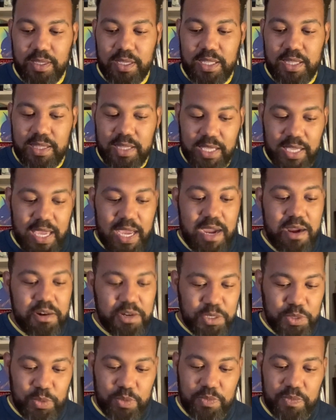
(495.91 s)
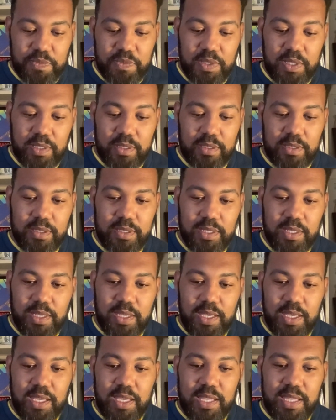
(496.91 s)
and the character of Finn,
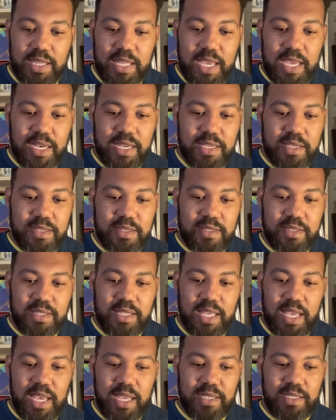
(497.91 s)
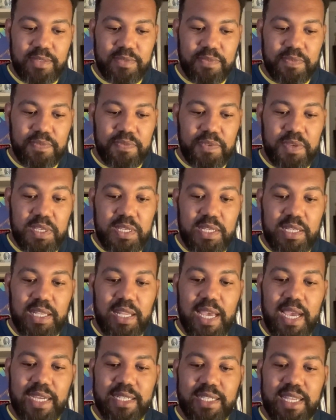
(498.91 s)
and that is that Finn
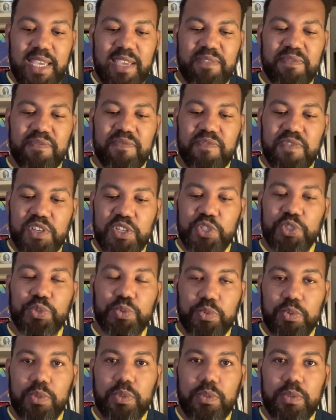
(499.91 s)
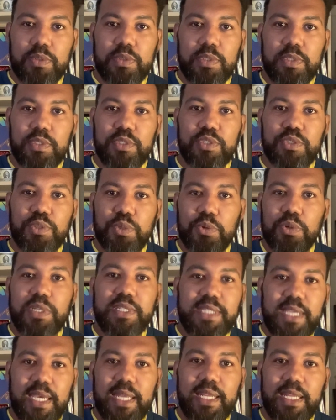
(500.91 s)
lacked a visual
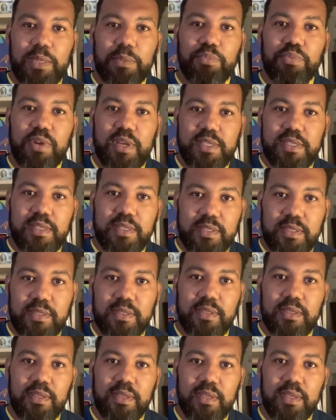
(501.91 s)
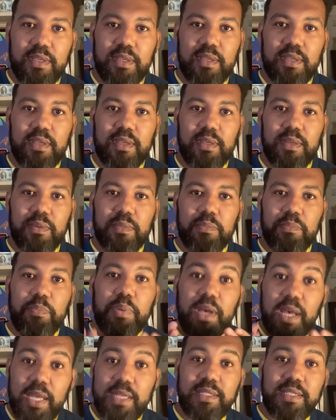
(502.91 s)
storytelling presence.
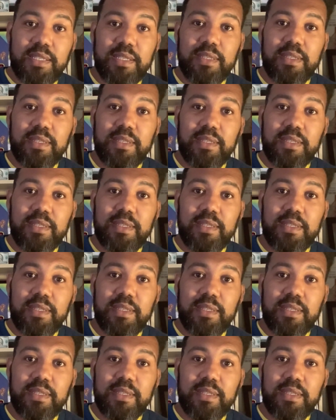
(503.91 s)
But